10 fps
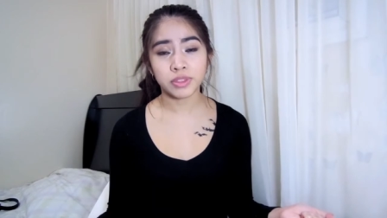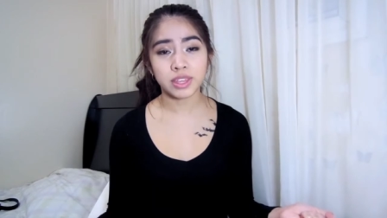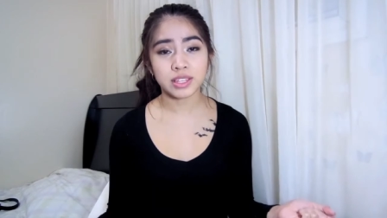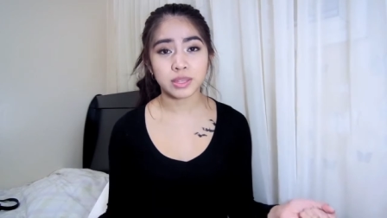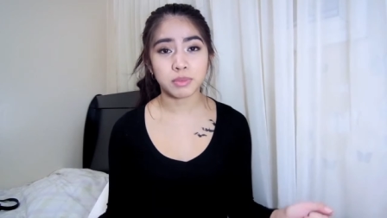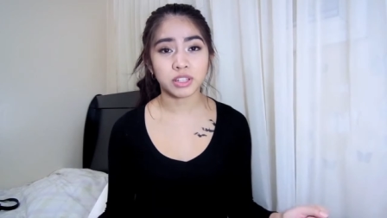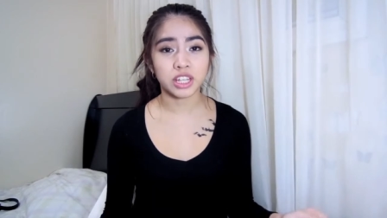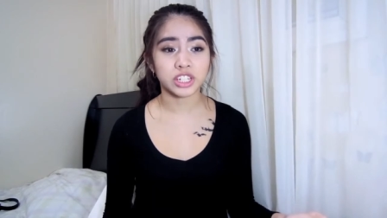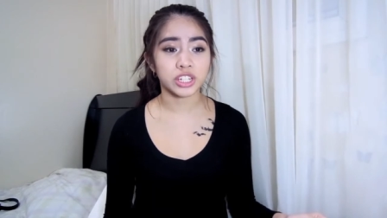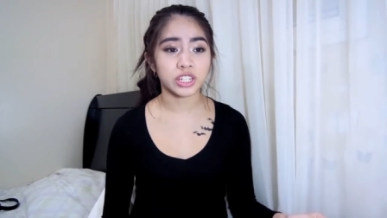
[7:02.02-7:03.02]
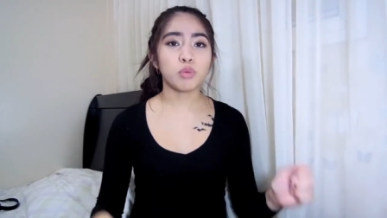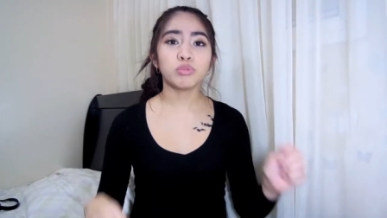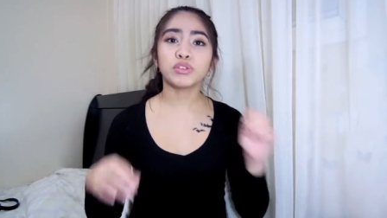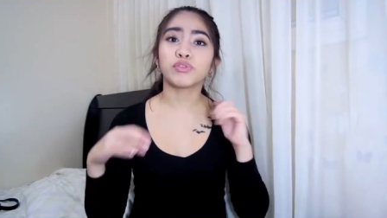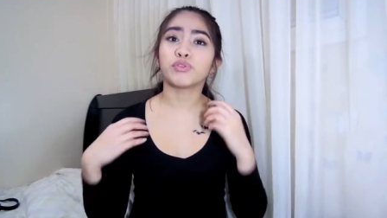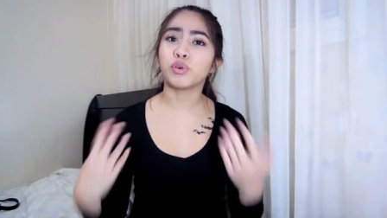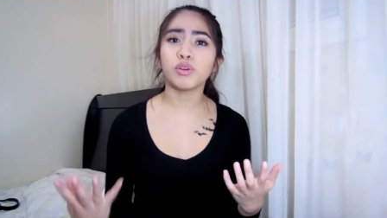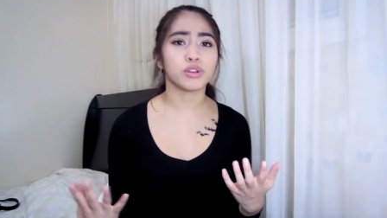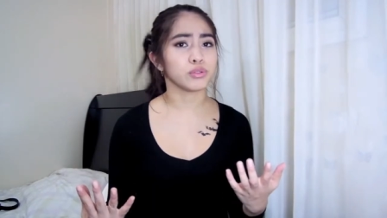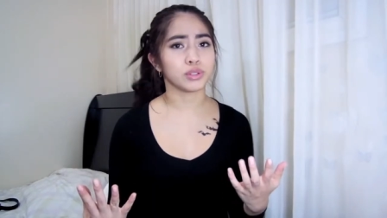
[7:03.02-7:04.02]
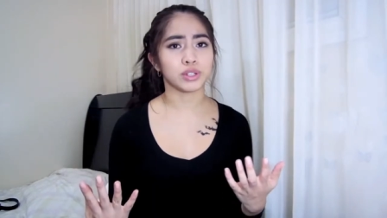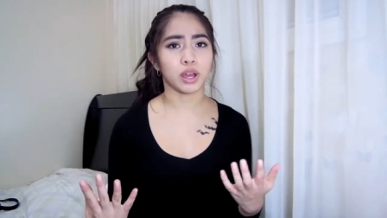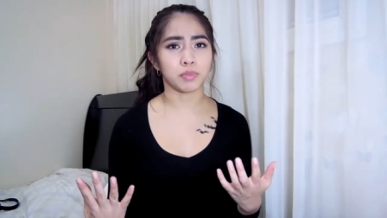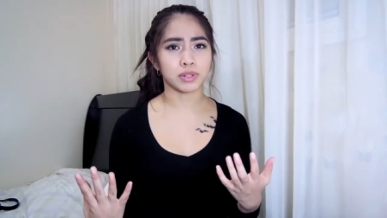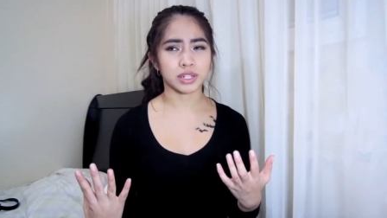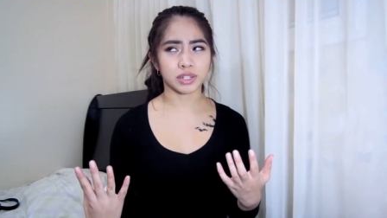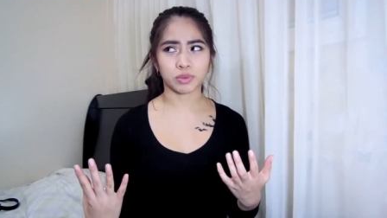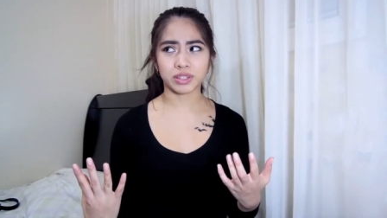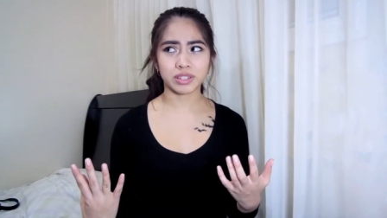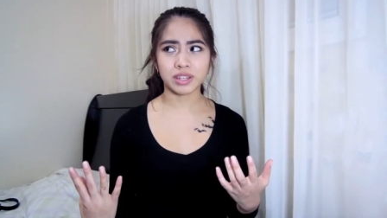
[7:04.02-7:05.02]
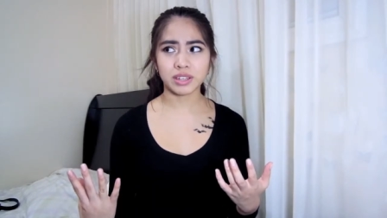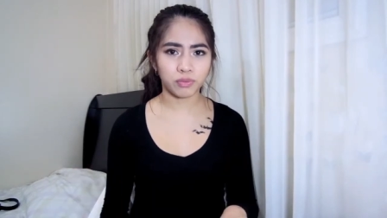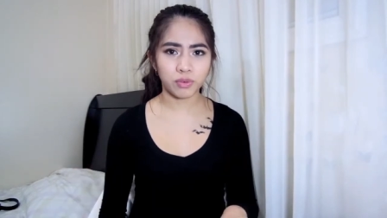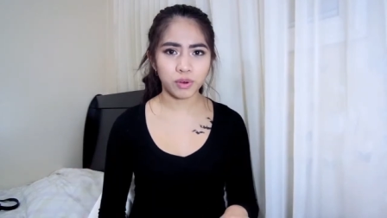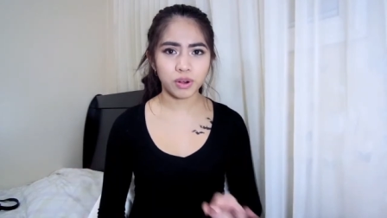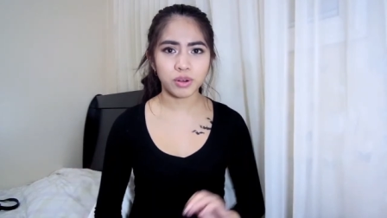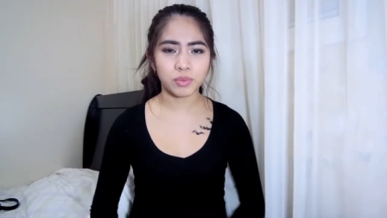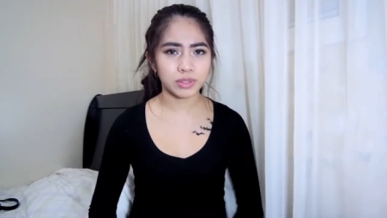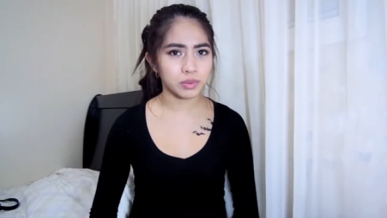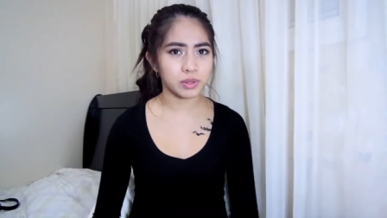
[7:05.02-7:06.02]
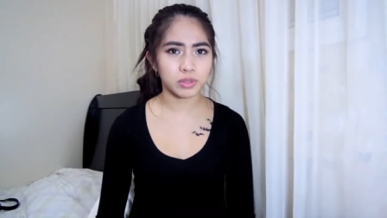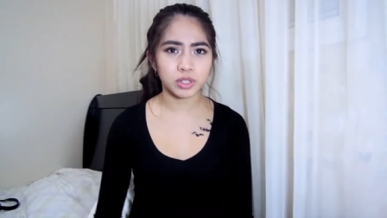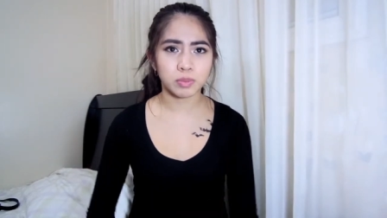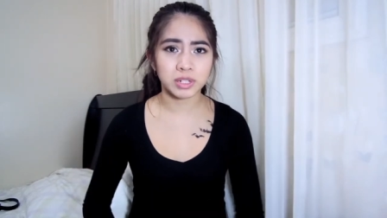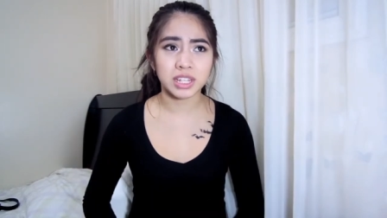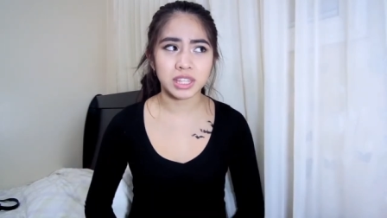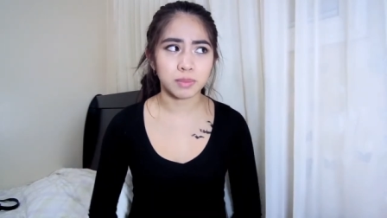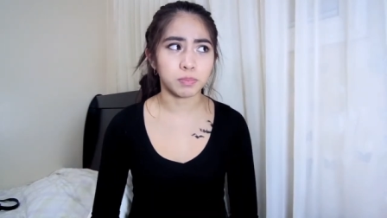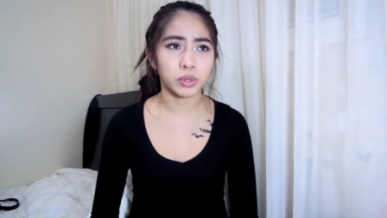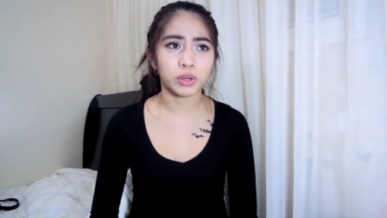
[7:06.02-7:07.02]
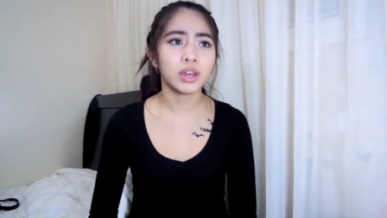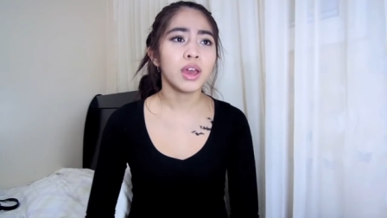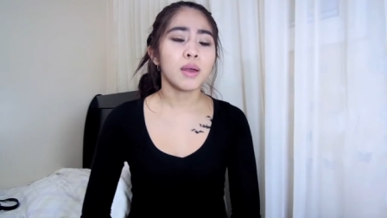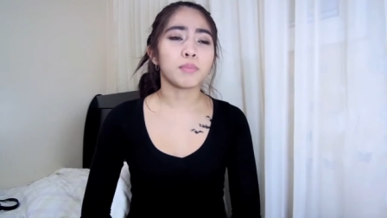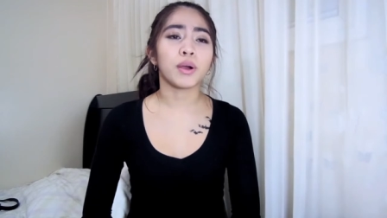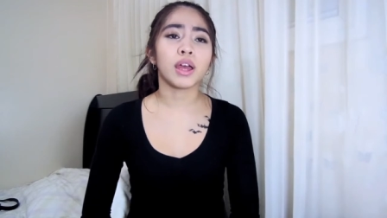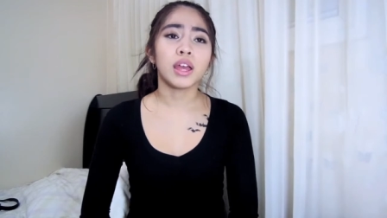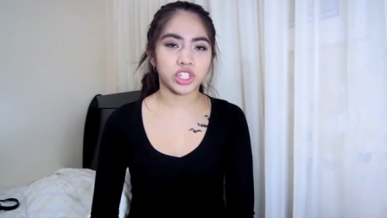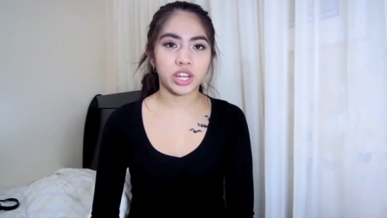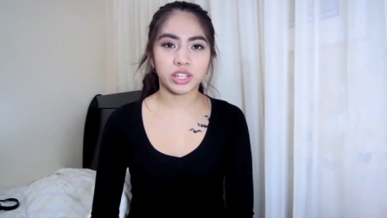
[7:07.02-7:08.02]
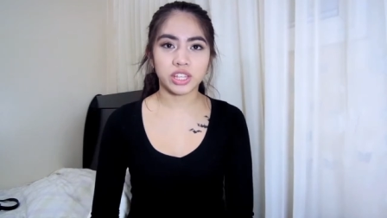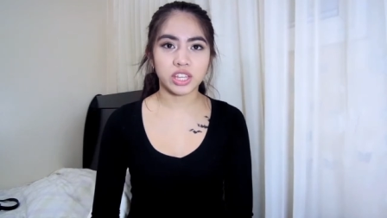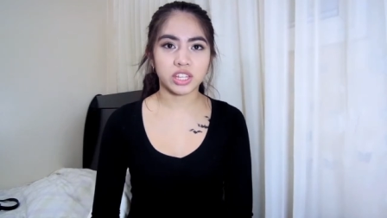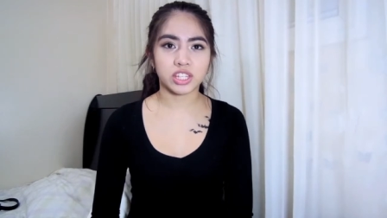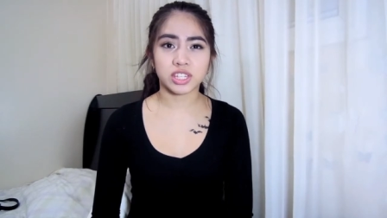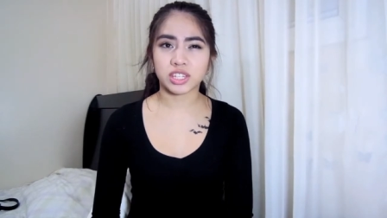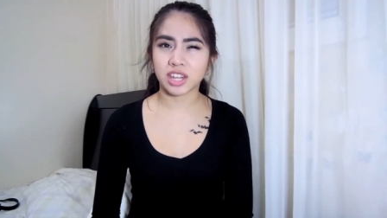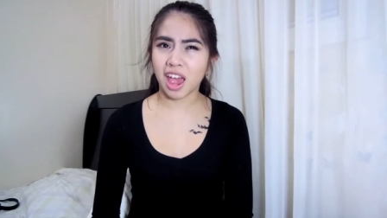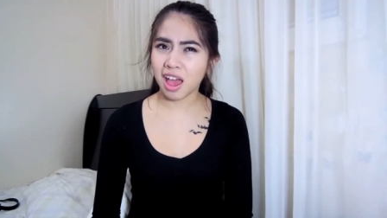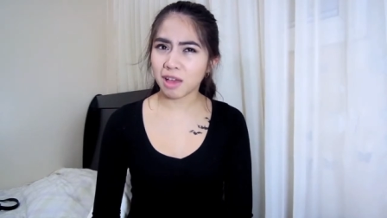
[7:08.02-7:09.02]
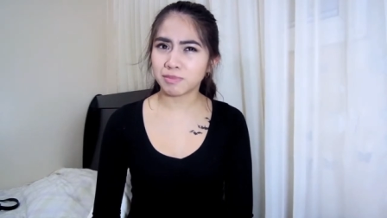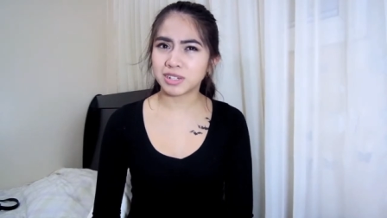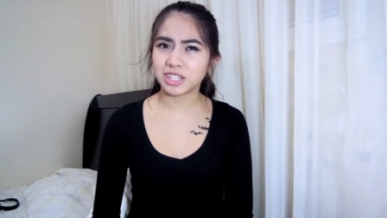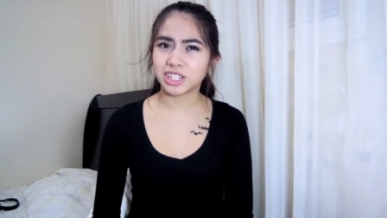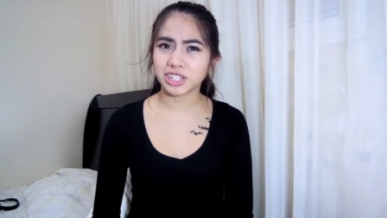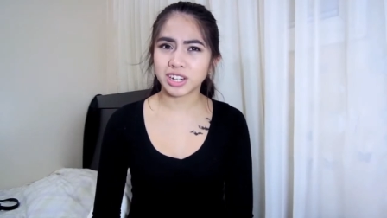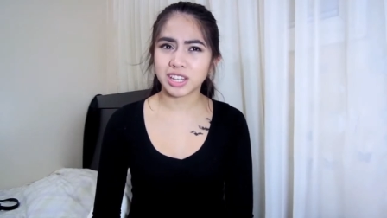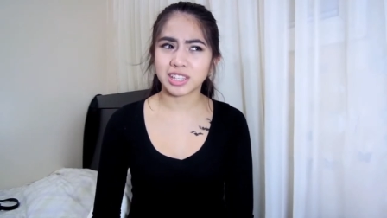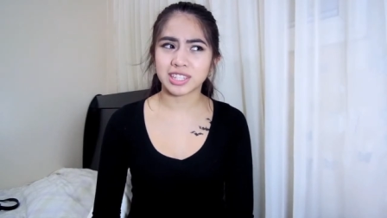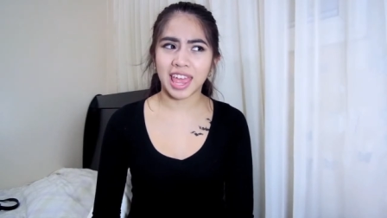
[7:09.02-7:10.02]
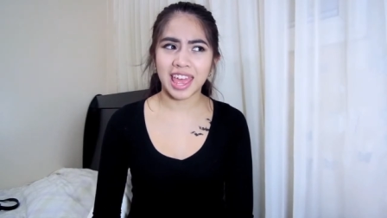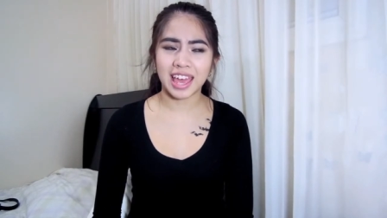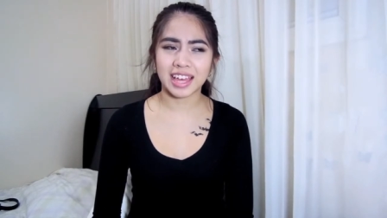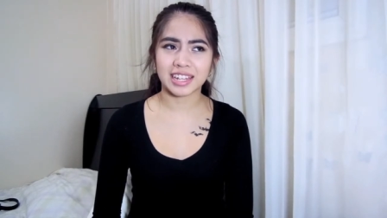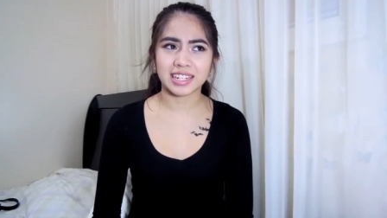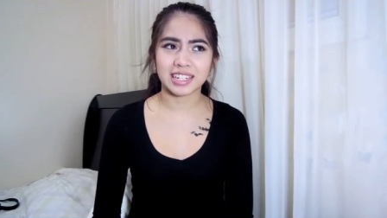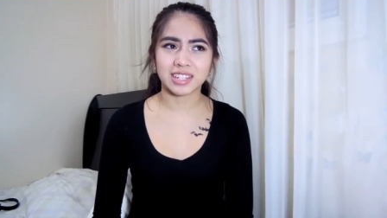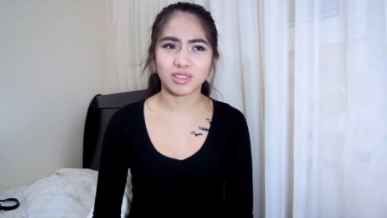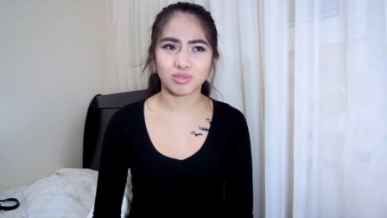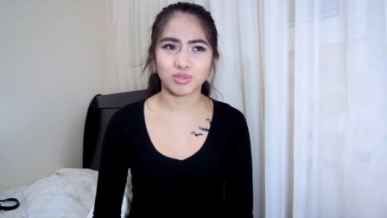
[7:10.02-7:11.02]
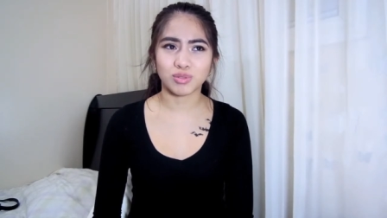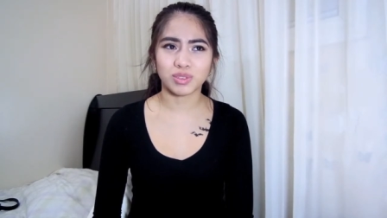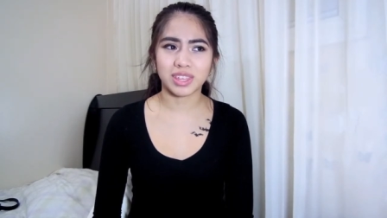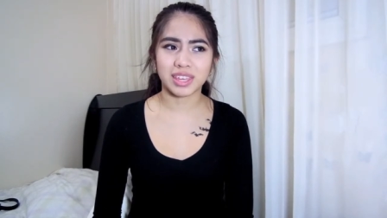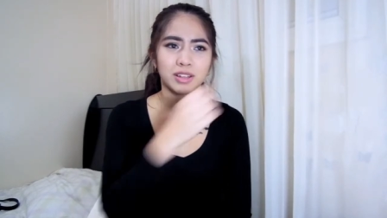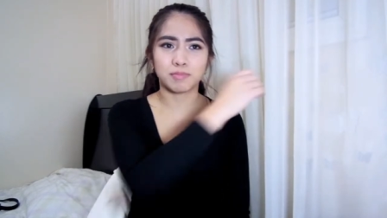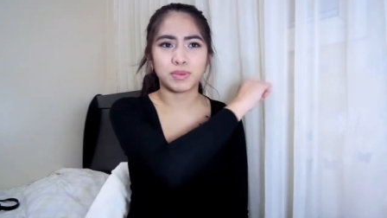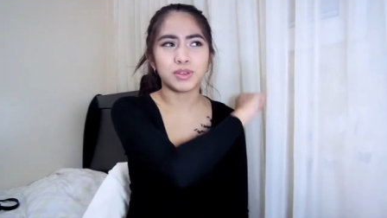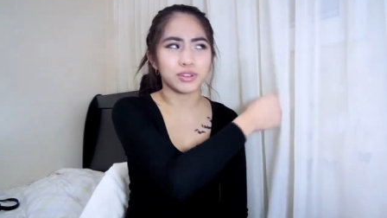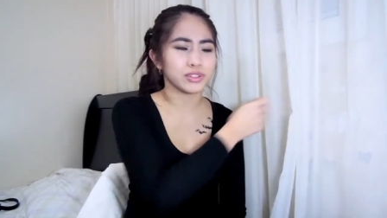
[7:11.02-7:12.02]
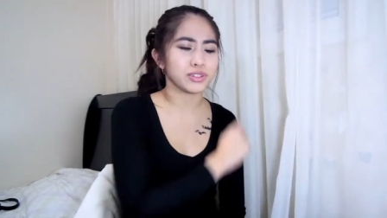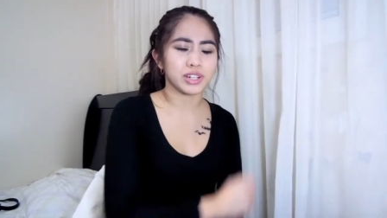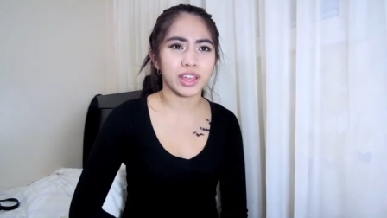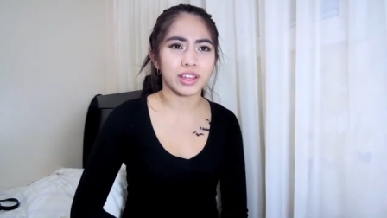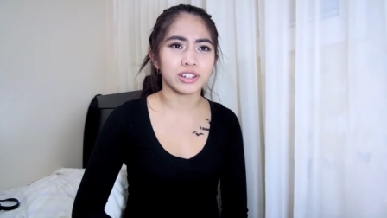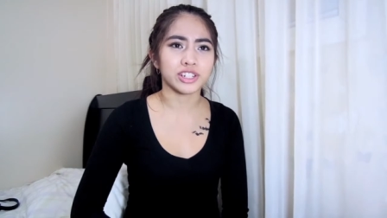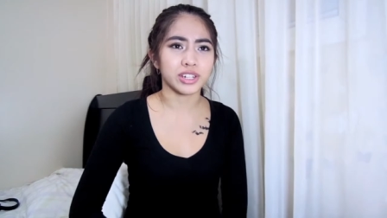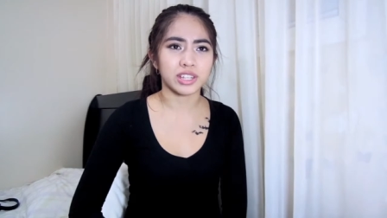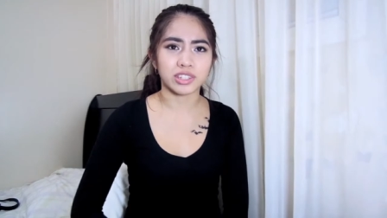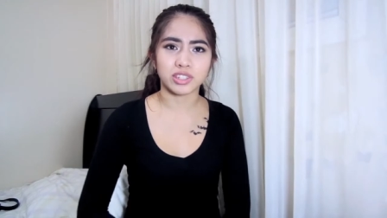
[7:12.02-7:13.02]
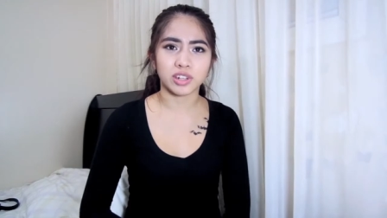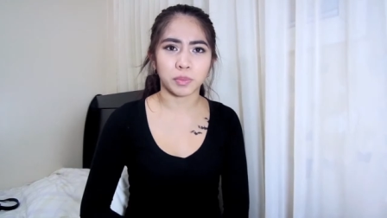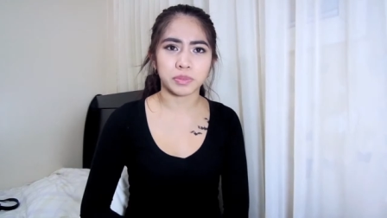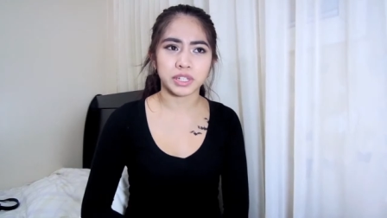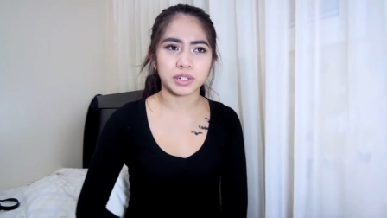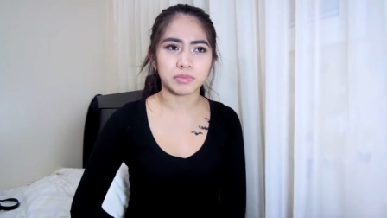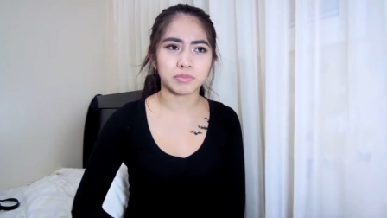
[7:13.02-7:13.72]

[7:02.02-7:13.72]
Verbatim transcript: the simulation, it was Four who stopped it, wasn't it? Four was the one who stopped it in the book, but Shailene stabbed Jeanine's hand through the computer screen and Jeanine stopped it,